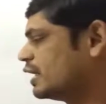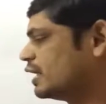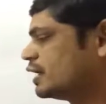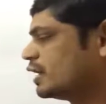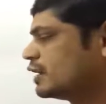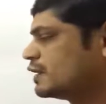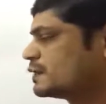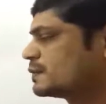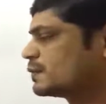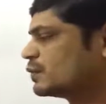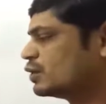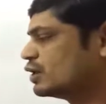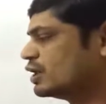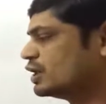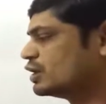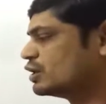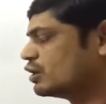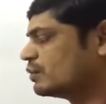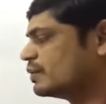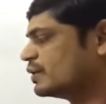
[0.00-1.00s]
a
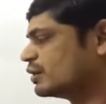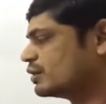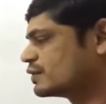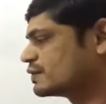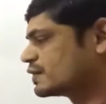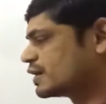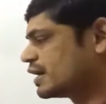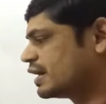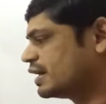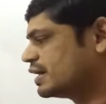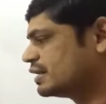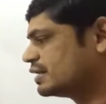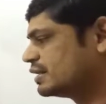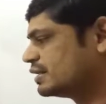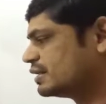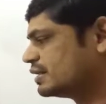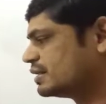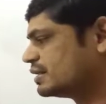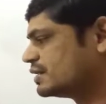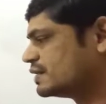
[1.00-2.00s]
corresponding copper oxide,
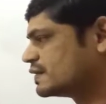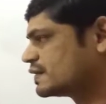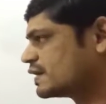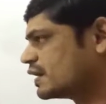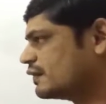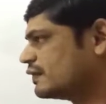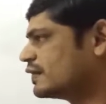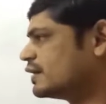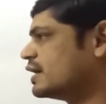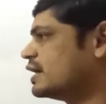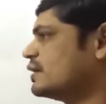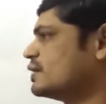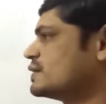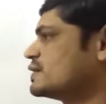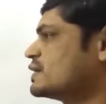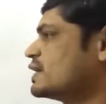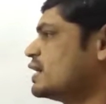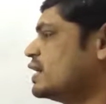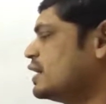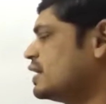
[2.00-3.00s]
sulfur
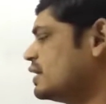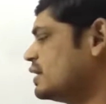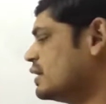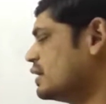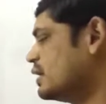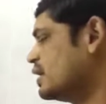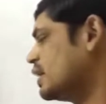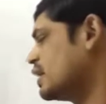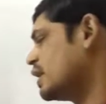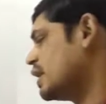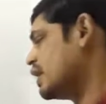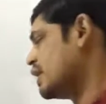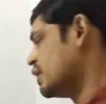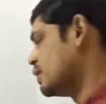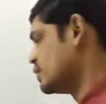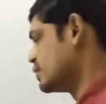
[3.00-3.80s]
dioxide and